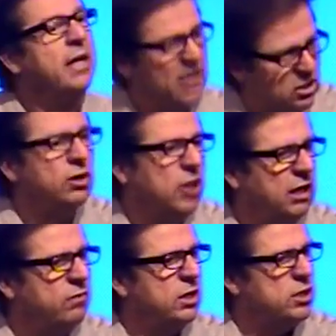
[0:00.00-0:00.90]
He's going to
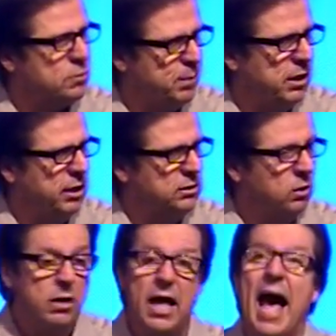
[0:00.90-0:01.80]
give you his spirit.
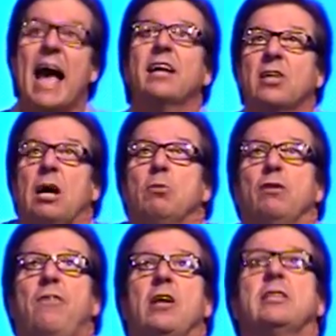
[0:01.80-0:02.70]
So I can come to the
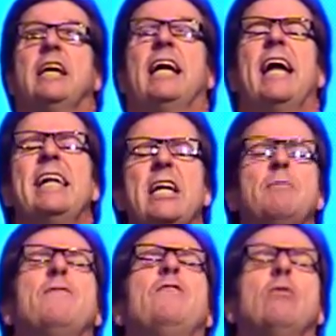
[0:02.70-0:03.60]
Father and say, God, I need to
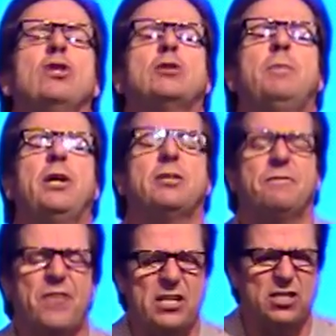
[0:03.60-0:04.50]
be filled with the Spirit to
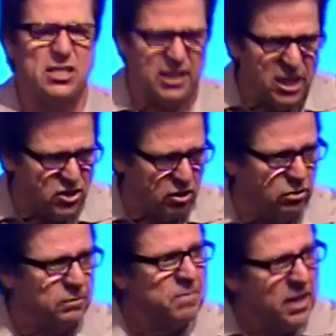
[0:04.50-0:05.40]
face these
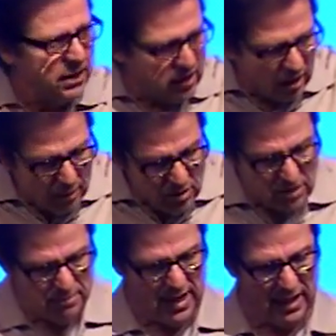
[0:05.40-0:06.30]
issues, the dilemmas
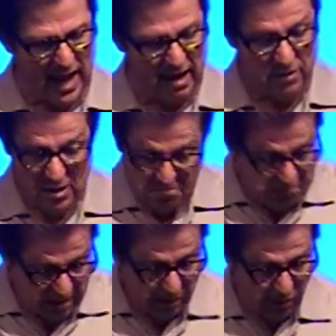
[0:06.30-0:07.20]
of my life.
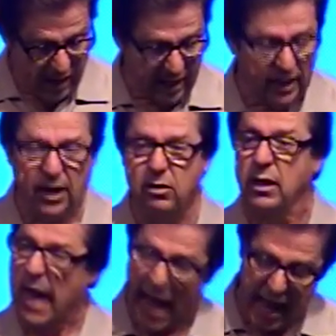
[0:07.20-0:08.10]
Well, how can I
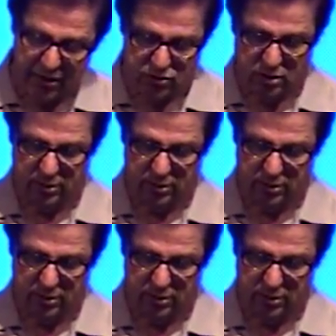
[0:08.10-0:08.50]
ask?